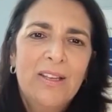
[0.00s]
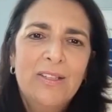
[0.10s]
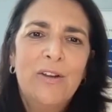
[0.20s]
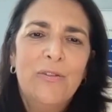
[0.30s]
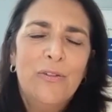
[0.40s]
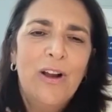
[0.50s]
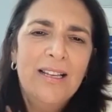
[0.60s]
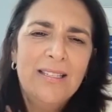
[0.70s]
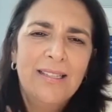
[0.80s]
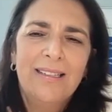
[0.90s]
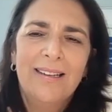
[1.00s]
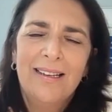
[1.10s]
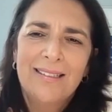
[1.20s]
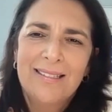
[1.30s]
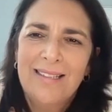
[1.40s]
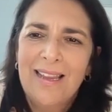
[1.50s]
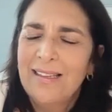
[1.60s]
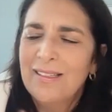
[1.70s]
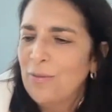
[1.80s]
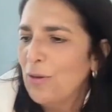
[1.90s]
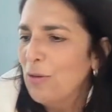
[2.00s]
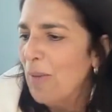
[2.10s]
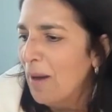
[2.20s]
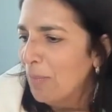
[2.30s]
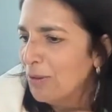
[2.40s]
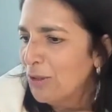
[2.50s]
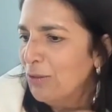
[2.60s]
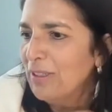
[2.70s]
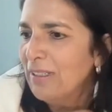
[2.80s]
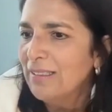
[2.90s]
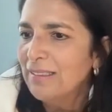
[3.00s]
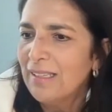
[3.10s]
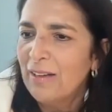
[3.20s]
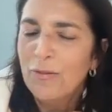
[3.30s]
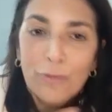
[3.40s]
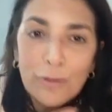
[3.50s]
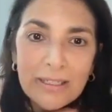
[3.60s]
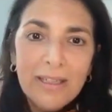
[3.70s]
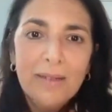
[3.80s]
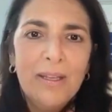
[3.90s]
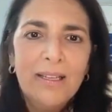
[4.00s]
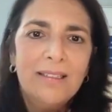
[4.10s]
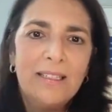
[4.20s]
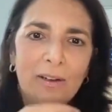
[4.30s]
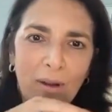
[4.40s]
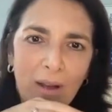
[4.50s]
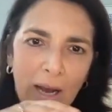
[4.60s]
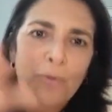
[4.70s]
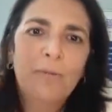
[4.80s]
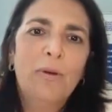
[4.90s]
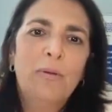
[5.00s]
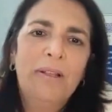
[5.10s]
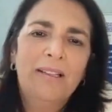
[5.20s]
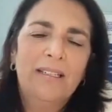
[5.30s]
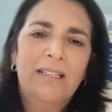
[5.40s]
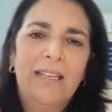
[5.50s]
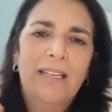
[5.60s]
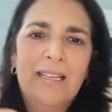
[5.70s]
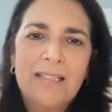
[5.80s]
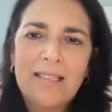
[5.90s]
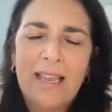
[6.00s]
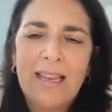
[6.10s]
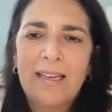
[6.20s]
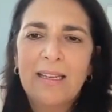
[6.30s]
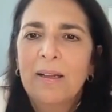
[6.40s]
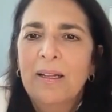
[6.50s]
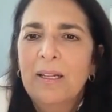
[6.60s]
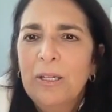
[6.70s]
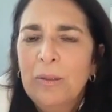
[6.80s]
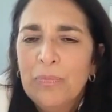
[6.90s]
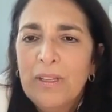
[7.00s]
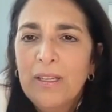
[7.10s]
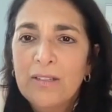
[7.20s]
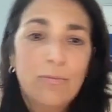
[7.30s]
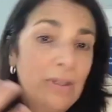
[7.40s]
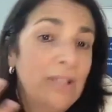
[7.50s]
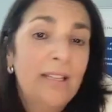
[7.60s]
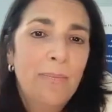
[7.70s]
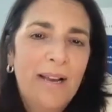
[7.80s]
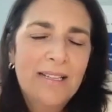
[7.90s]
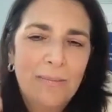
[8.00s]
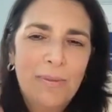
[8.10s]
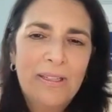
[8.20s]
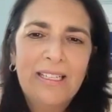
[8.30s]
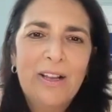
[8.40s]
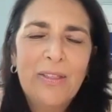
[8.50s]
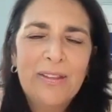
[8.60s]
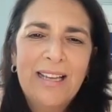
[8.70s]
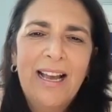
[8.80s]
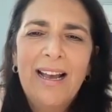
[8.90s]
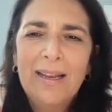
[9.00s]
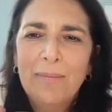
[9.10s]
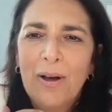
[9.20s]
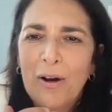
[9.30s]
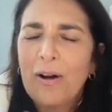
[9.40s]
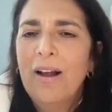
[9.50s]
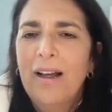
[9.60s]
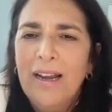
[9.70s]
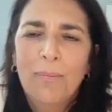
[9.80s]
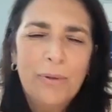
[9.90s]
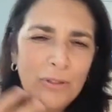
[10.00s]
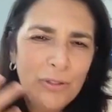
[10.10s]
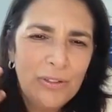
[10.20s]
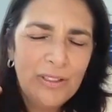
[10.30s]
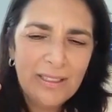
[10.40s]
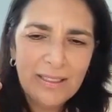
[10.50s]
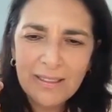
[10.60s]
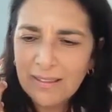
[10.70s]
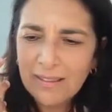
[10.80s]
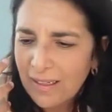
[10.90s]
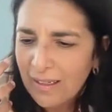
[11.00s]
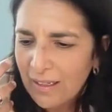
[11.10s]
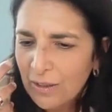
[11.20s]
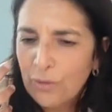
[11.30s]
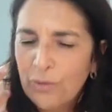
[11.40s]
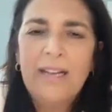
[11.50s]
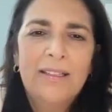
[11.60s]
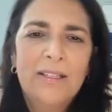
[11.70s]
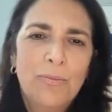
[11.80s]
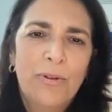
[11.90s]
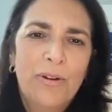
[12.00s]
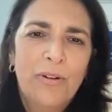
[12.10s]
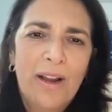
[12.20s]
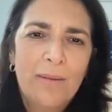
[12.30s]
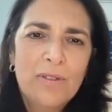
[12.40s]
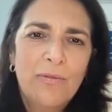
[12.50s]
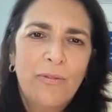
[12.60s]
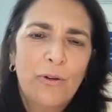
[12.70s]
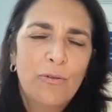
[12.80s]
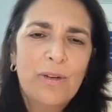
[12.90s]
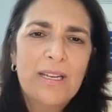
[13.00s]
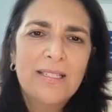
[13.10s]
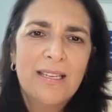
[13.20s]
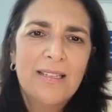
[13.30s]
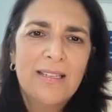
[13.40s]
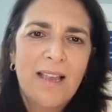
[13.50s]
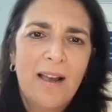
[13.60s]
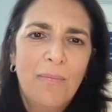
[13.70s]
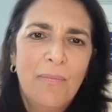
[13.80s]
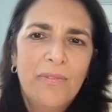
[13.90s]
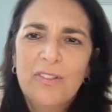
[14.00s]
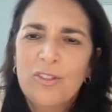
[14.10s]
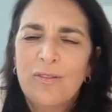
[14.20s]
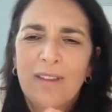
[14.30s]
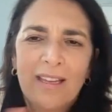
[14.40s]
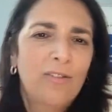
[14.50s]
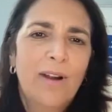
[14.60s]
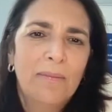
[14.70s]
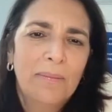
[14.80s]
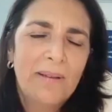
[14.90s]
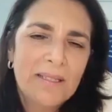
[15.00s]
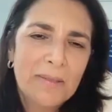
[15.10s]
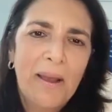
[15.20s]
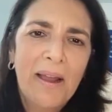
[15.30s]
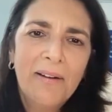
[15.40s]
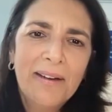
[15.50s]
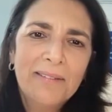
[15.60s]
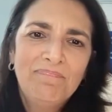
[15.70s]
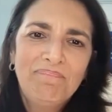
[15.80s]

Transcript: So for us in the United States, for whom opportunity is and freedom and upward mobility is really a possibility all the time, an opportunity to create those programs for Greece is just incredibly inspiring.